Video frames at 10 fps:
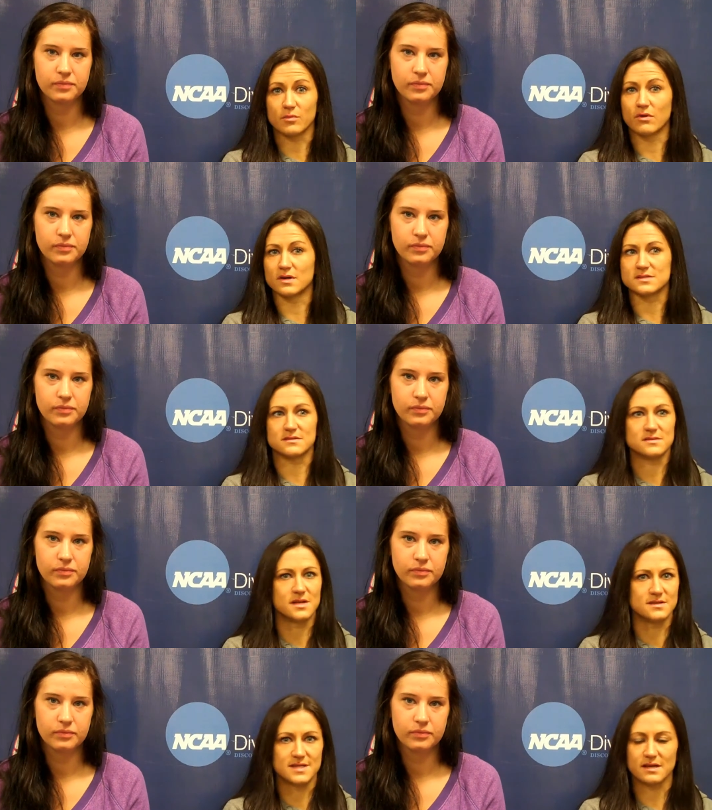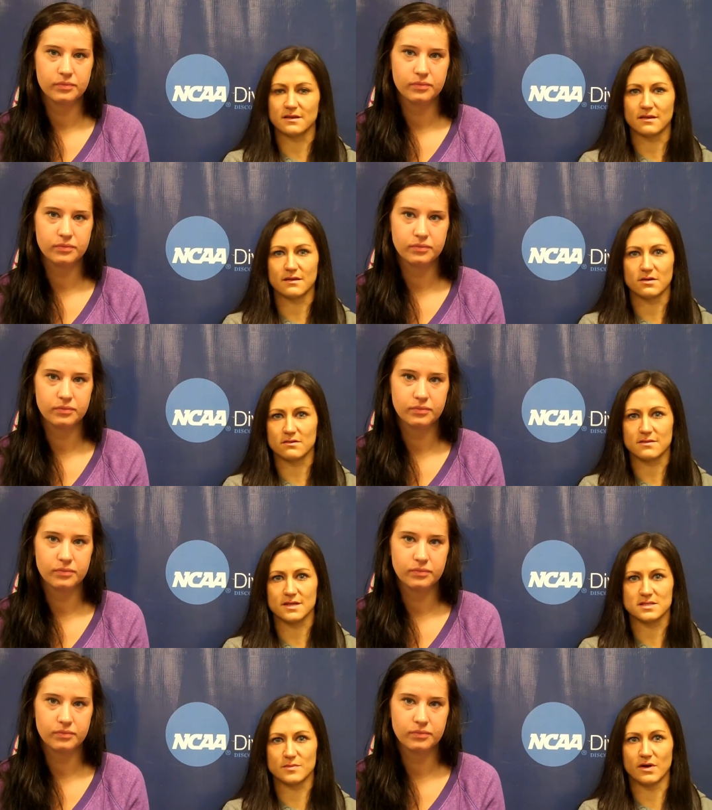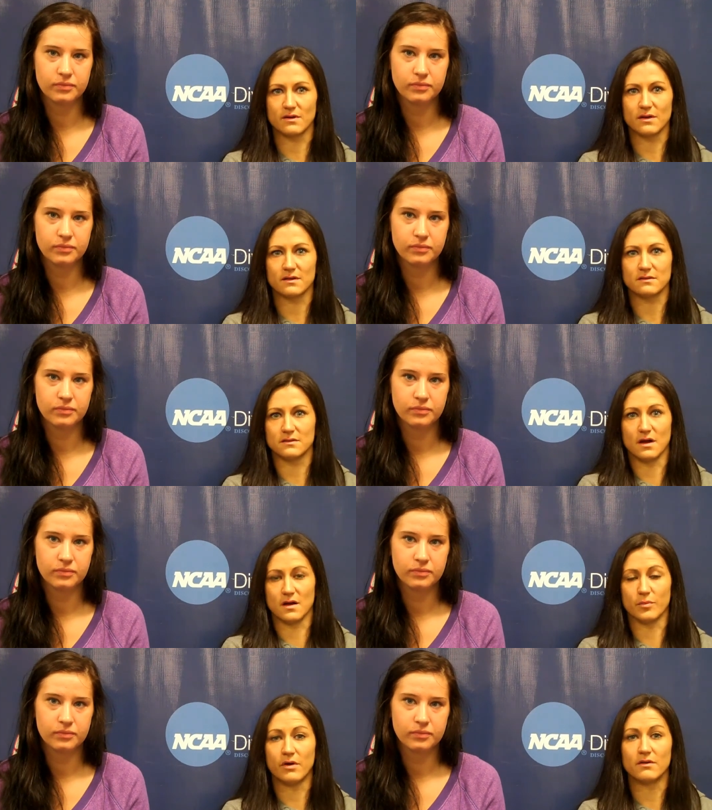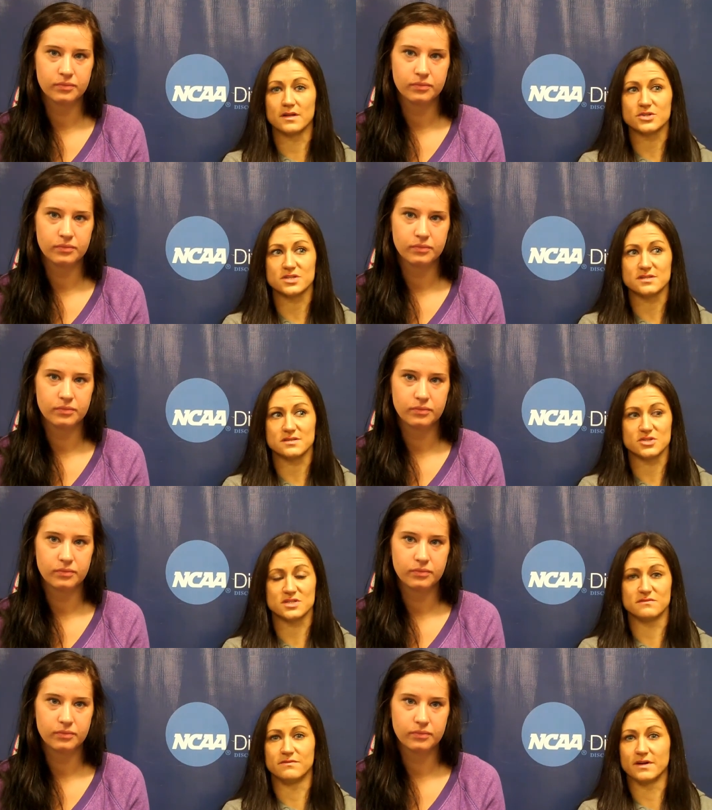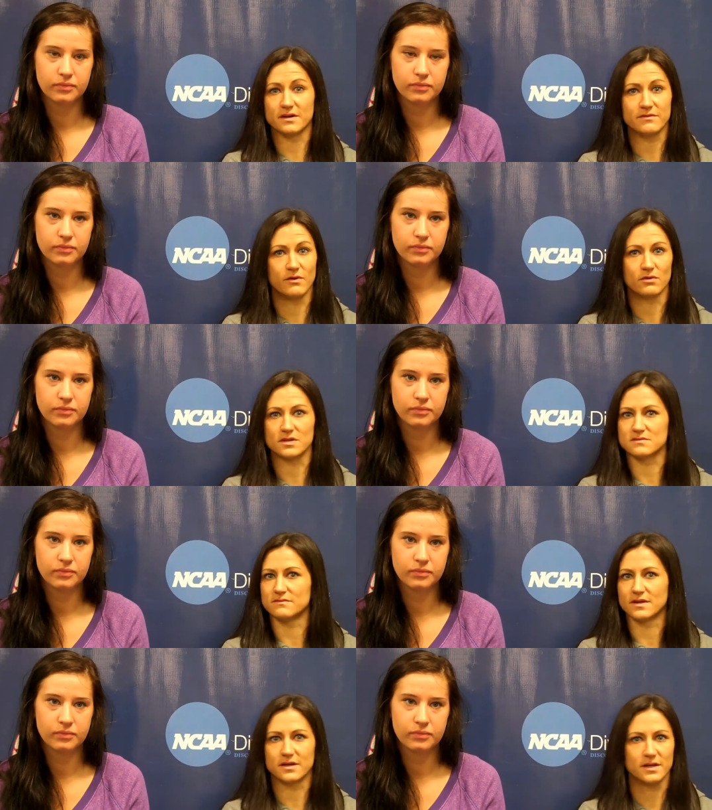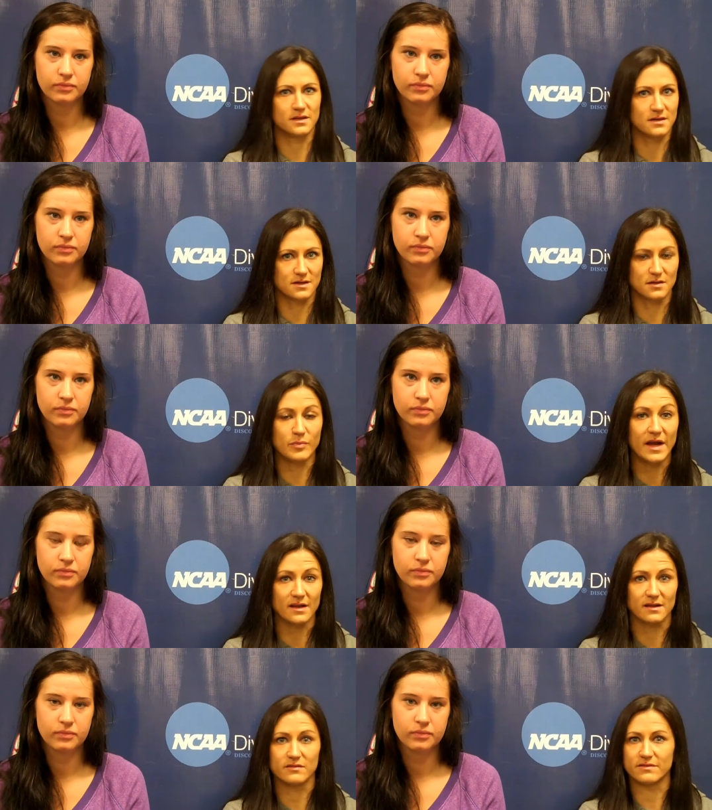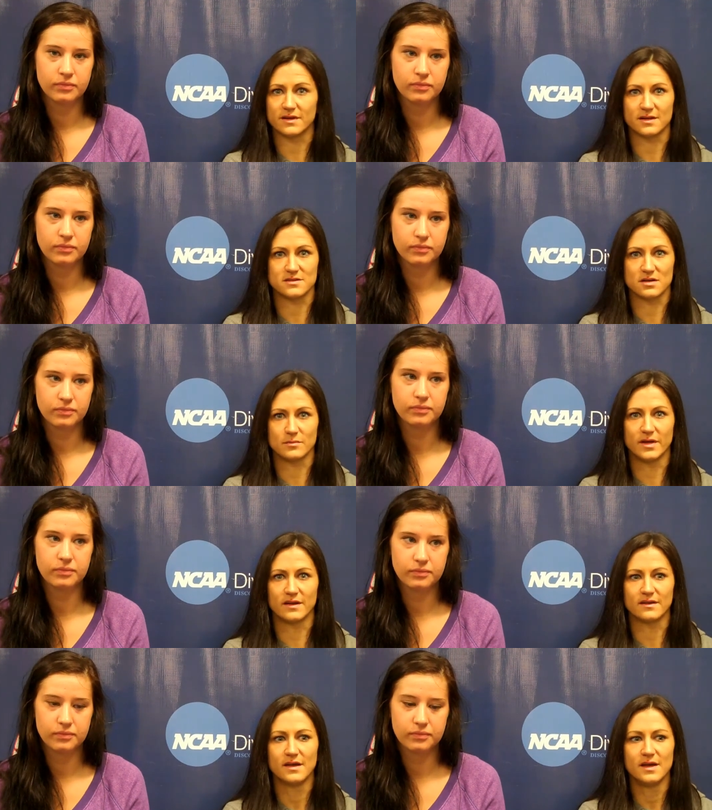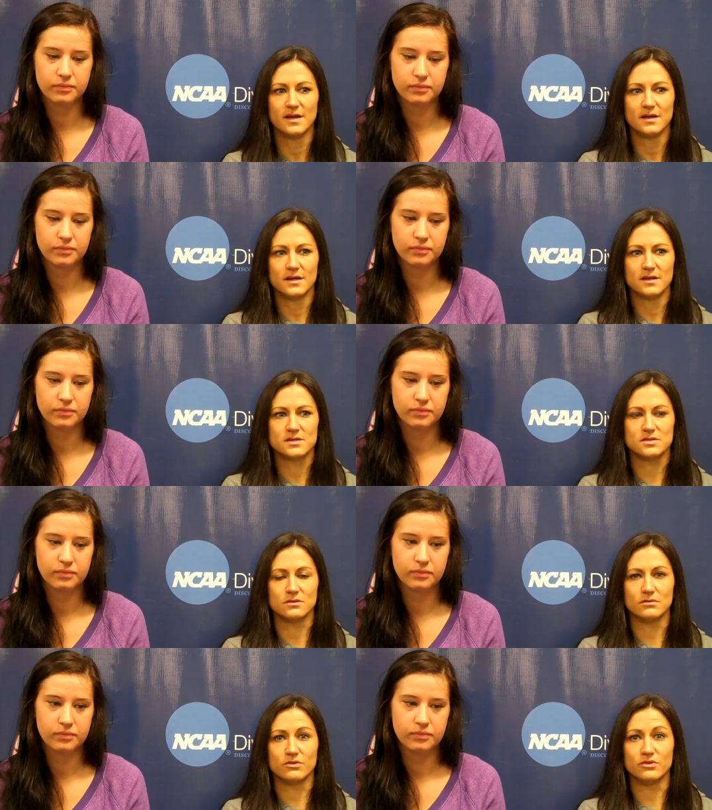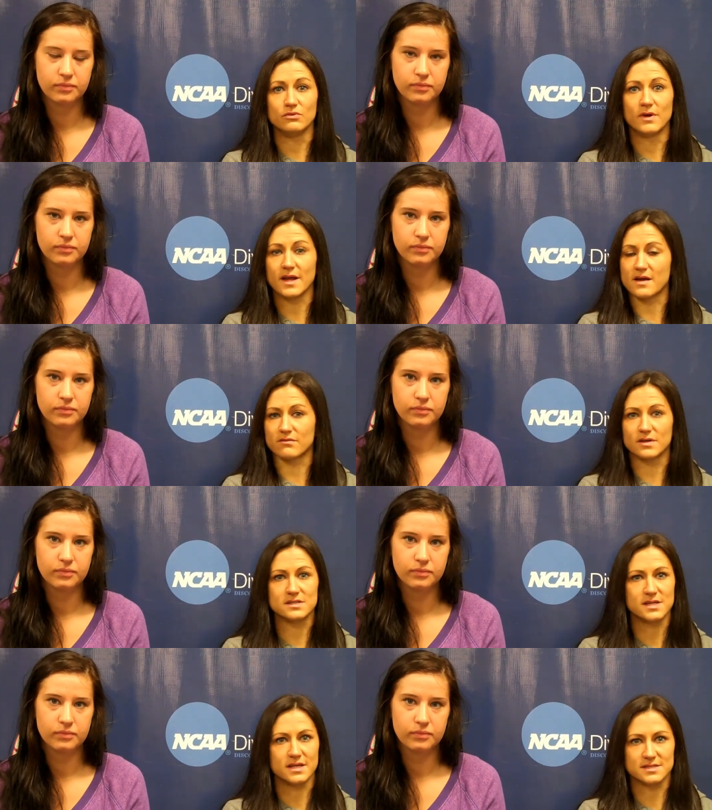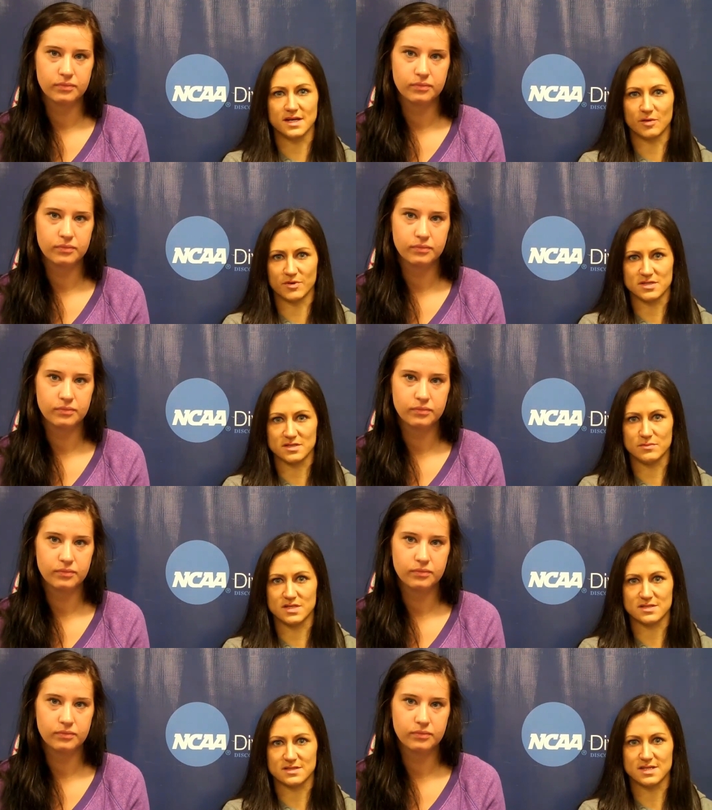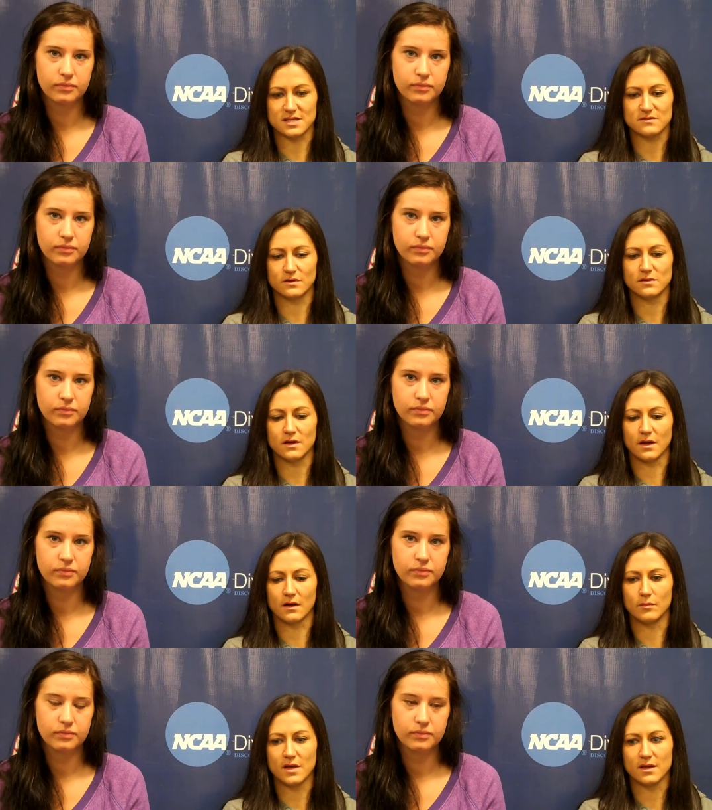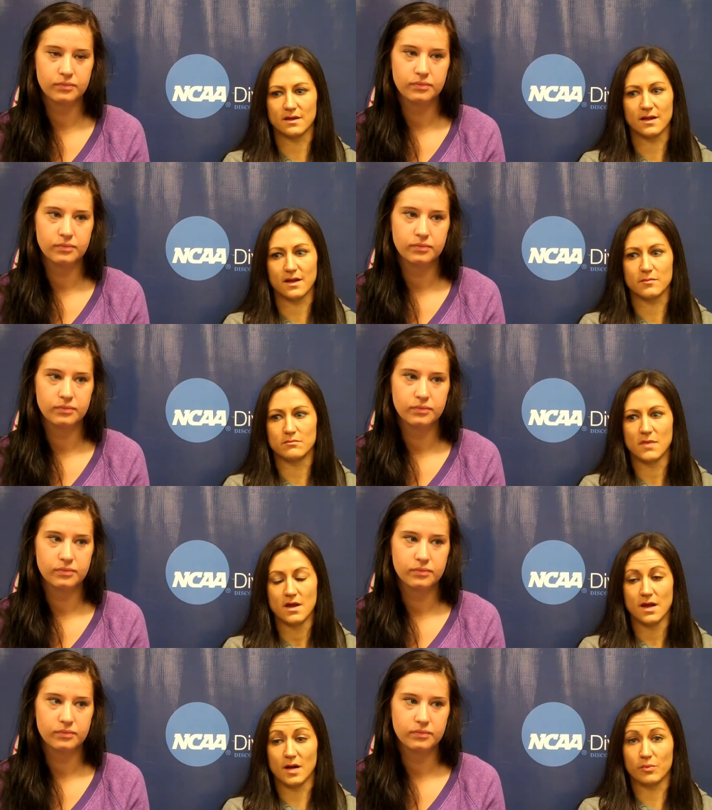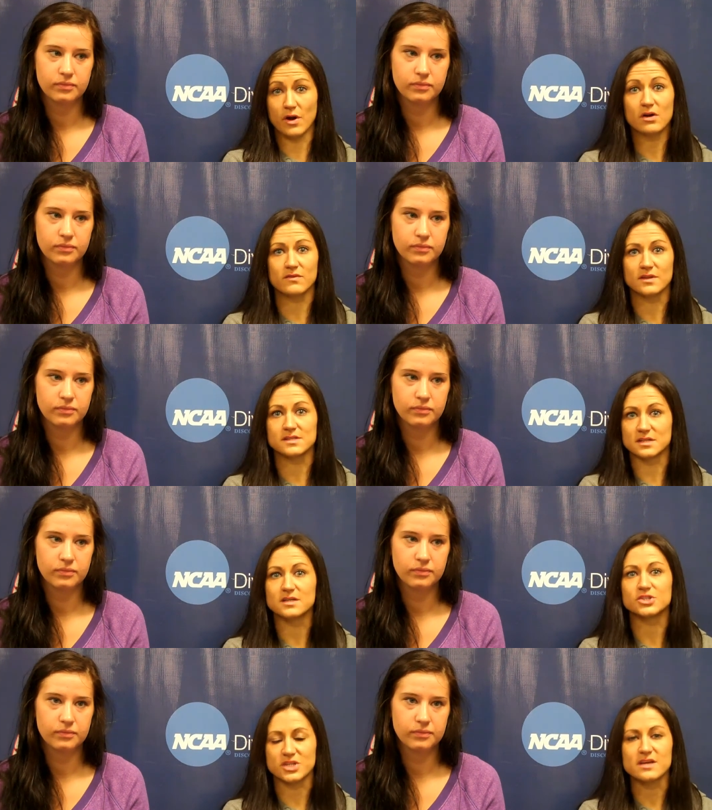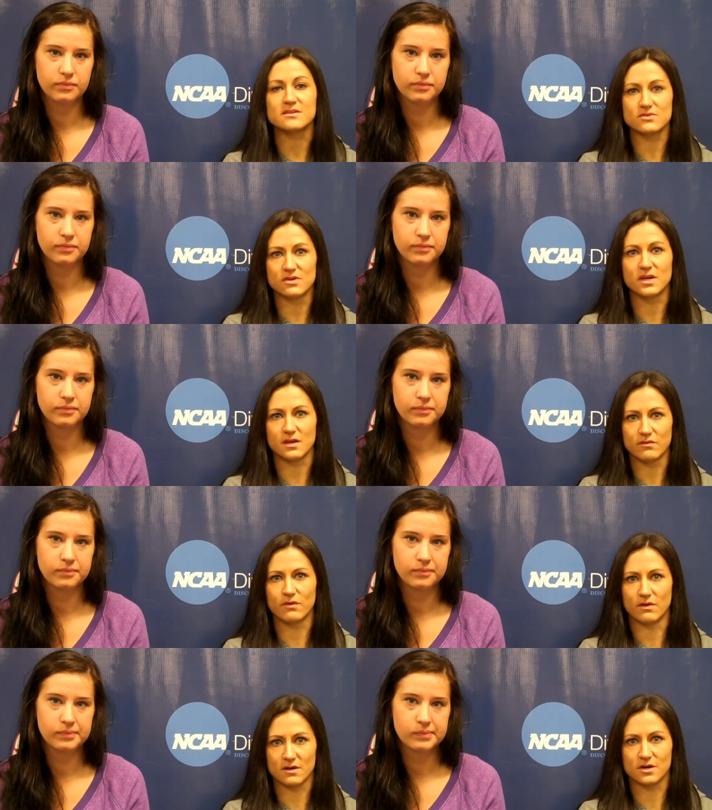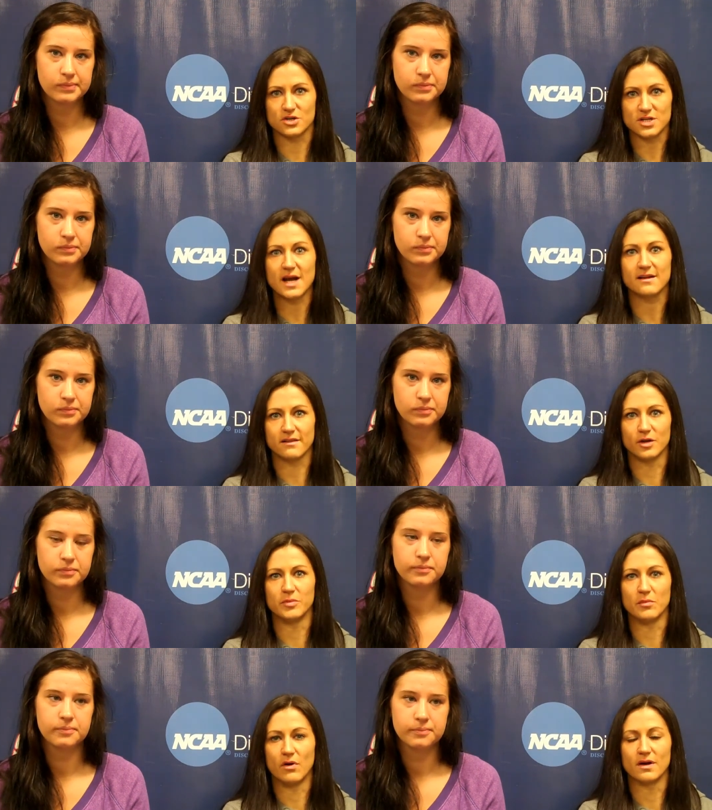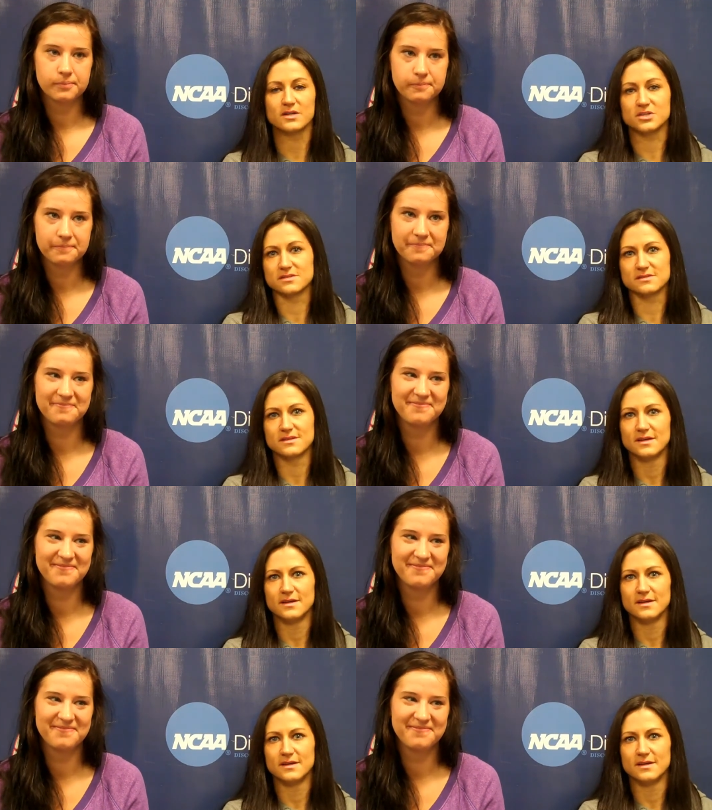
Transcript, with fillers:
Speaker 1: reports and, and telling her things about our opponent. She's she's very focused, very competitive, very determined to do whatever it takes to help our team be successful. Um, and and I'm I'm proud of her this year because she is looking for her shot a little bit more. Just